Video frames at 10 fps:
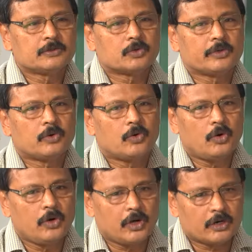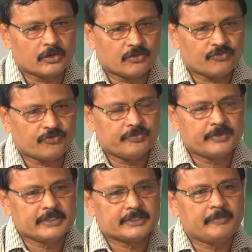So a whole lot of
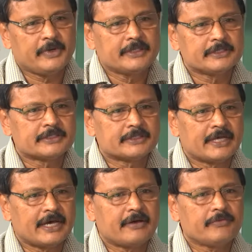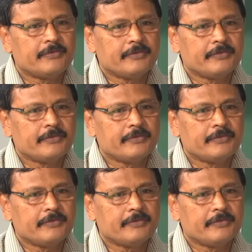disciplines have